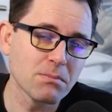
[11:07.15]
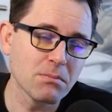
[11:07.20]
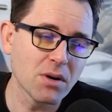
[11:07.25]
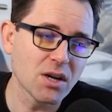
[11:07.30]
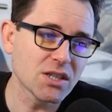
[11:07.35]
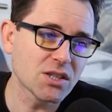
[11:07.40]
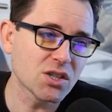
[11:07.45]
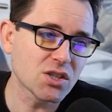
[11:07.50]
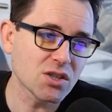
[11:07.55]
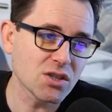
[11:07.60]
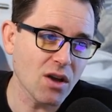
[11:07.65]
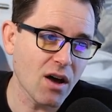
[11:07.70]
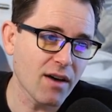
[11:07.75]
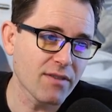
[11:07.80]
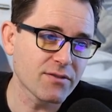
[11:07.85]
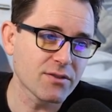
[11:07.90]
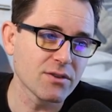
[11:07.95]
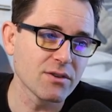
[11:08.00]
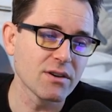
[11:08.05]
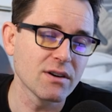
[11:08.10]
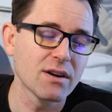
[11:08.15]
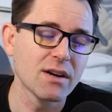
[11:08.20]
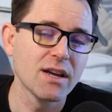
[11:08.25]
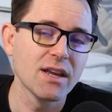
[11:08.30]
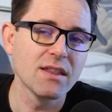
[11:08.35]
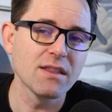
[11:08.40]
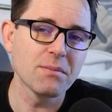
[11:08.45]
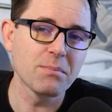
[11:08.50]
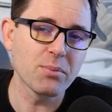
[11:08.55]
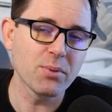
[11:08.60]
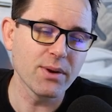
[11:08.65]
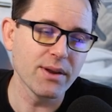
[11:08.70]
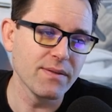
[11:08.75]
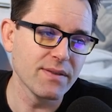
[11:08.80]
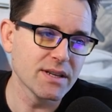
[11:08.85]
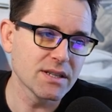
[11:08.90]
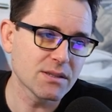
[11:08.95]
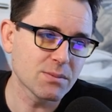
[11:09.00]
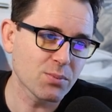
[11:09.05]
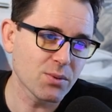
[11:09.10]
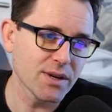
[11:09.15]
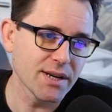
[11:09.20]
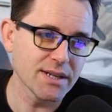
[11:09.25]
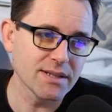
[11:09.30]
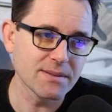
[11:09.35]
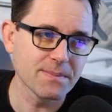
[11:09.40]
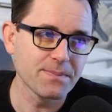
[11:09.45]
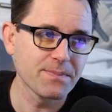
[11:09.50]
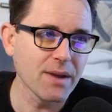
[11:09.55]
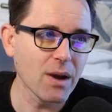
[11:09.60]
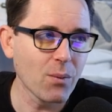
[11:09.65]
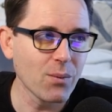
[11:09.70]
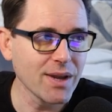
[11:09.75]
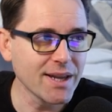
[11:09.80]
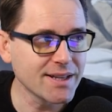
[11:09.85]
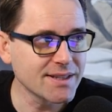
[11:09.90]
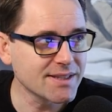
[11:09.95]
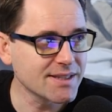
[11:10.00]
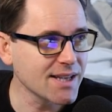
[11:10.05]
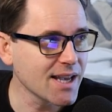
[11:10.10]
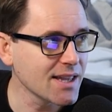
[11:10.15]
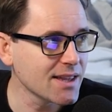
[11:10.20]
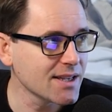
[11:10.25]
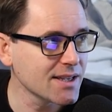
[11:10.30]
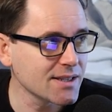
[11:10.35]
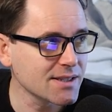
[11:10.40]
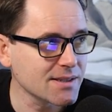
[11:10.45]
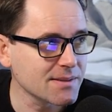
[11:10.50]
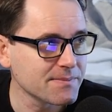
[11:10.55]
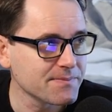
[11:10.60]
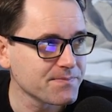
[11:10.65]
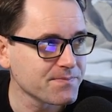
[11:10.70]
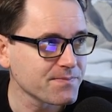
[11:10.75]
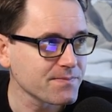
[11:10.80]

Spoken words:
much softer than previous springs. Now, we can say this